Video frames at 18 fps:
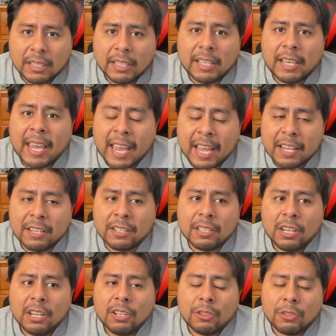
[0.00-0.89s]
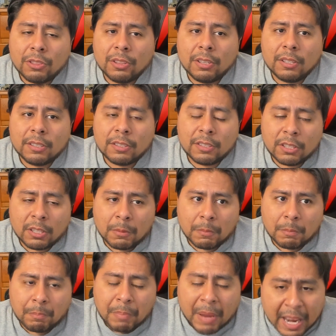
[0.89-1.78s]
can the
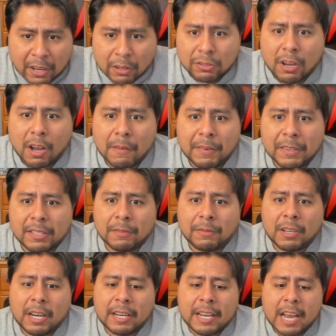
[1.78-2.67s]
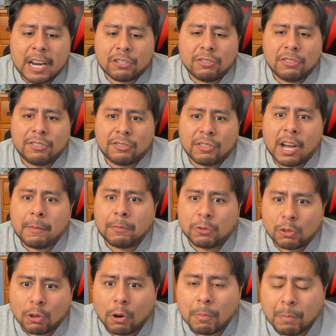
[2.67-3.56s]
Bengals offensive line actually stop
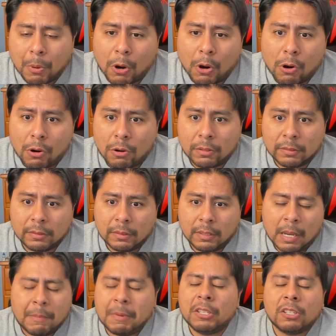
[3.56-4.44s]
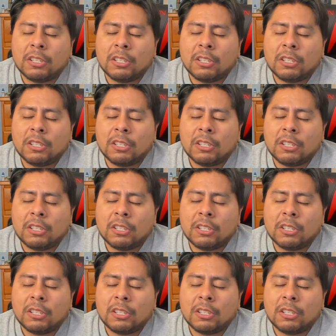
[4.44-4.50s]
Joe Burrow? I mean,